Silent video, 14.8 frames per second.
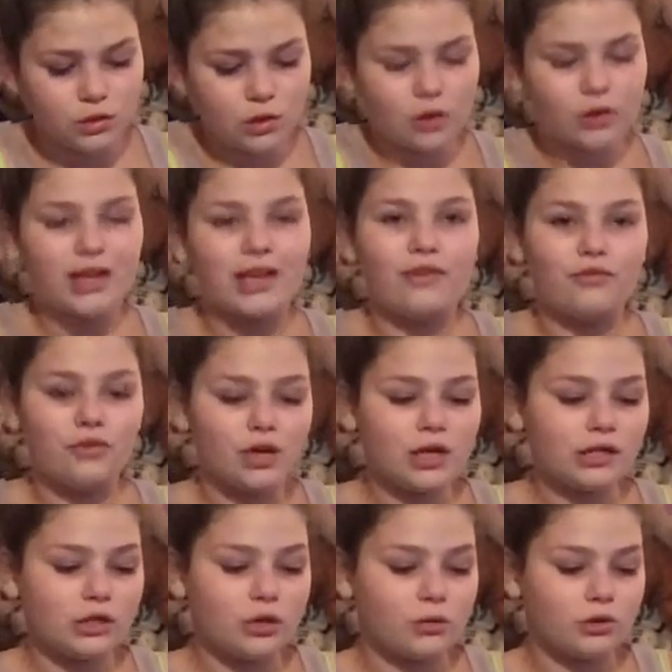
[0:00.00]
Okay, if you
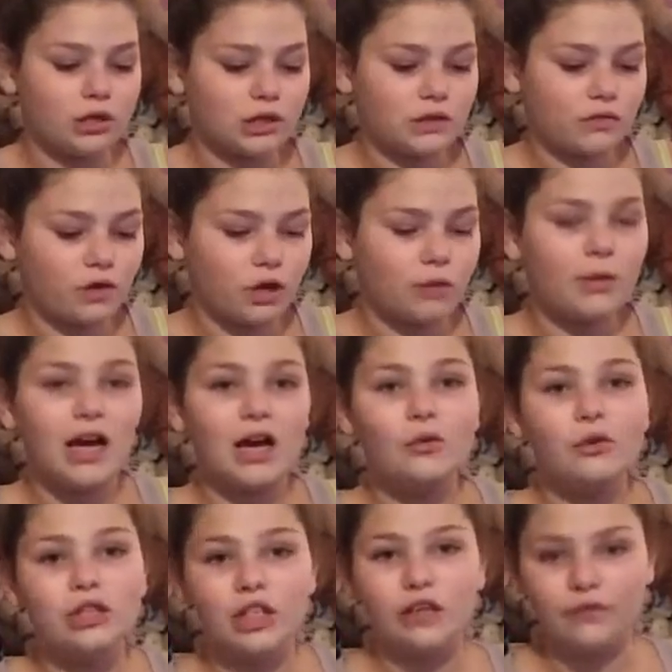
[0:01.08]
guys know where that's from, I
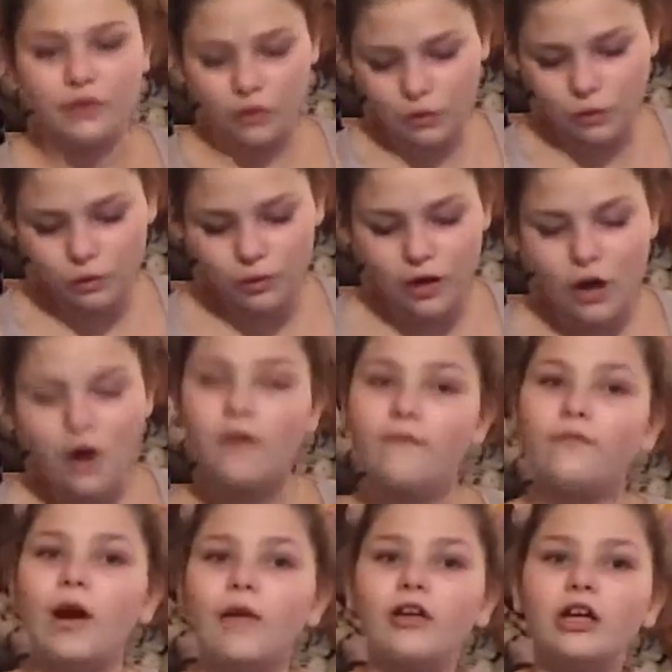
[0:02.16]
will love you
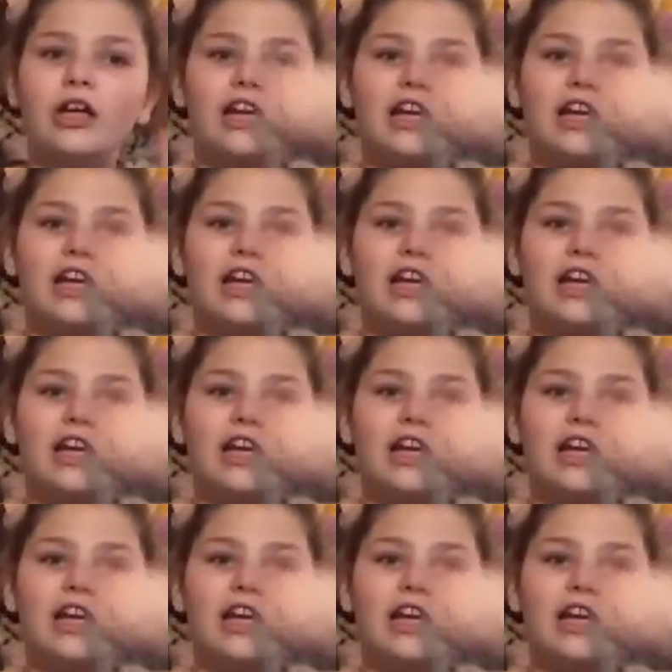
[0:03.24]
forever.